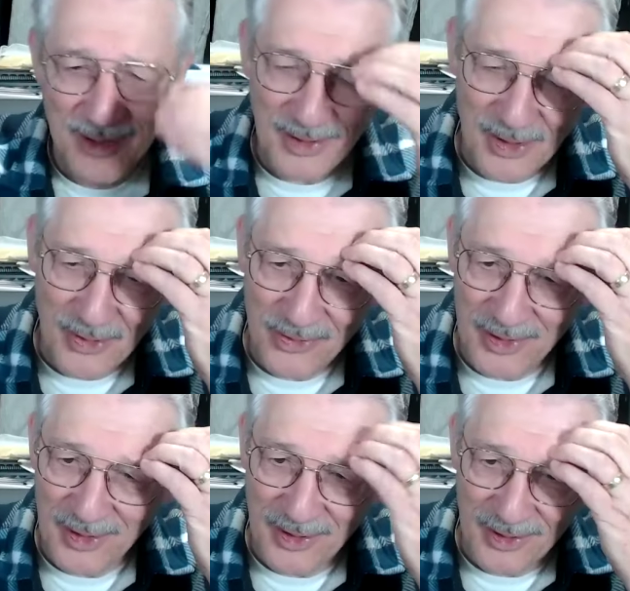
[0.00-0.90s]
you know,
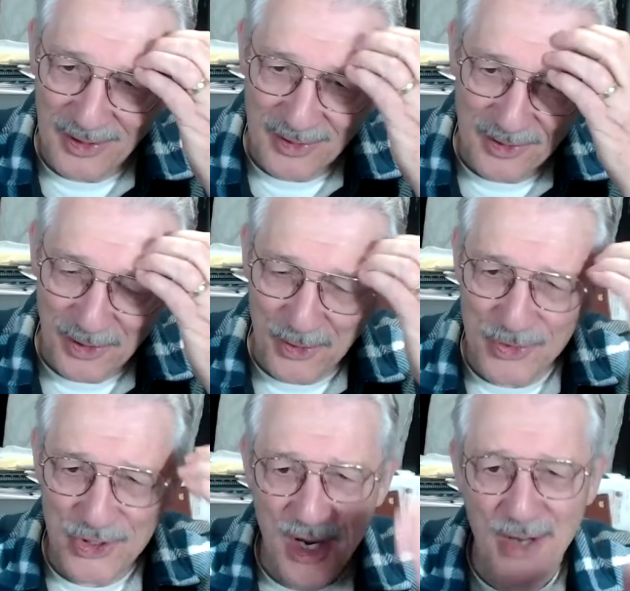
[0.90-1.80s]
the new
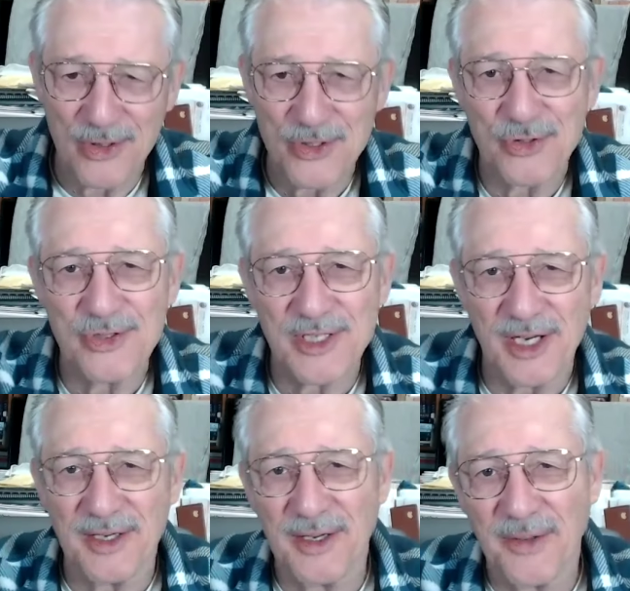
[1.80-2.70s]
challengers
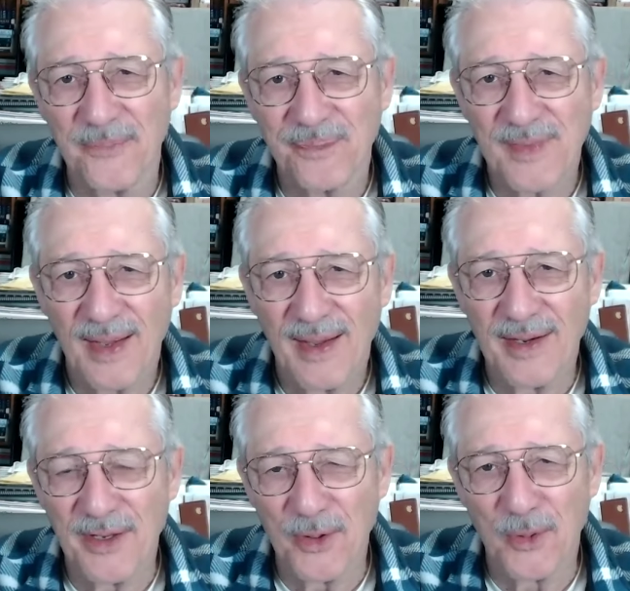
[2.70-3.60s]
and
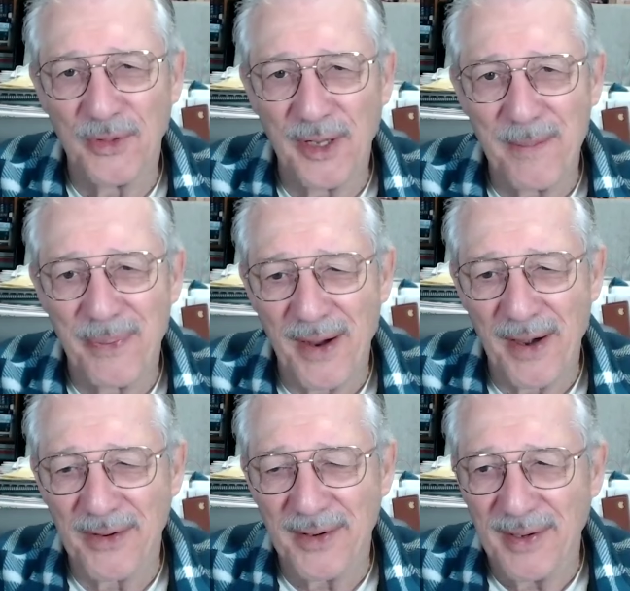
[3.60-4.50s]
the old
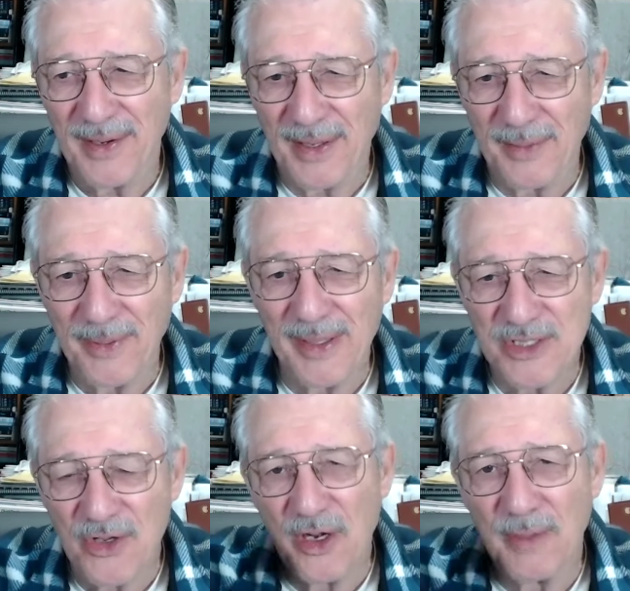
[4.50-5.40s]
empire, but
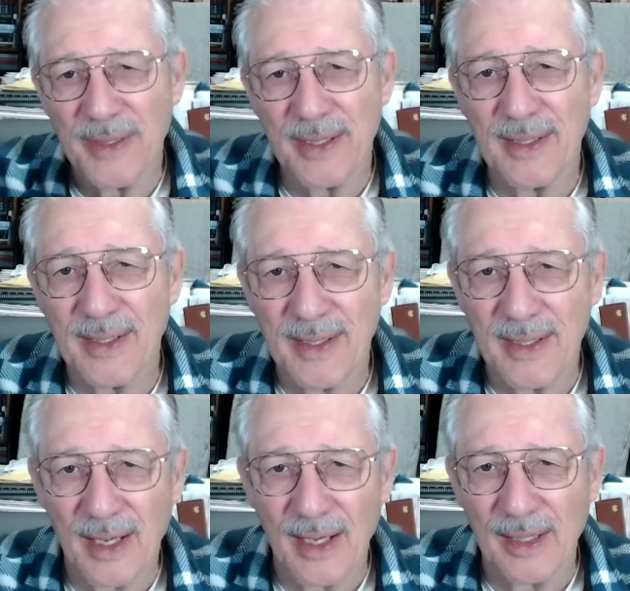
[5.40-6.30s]
it's going to be
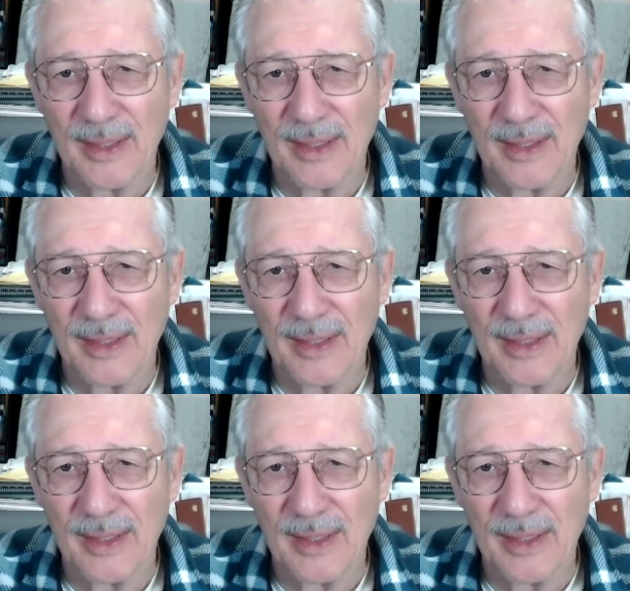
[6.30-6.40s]
a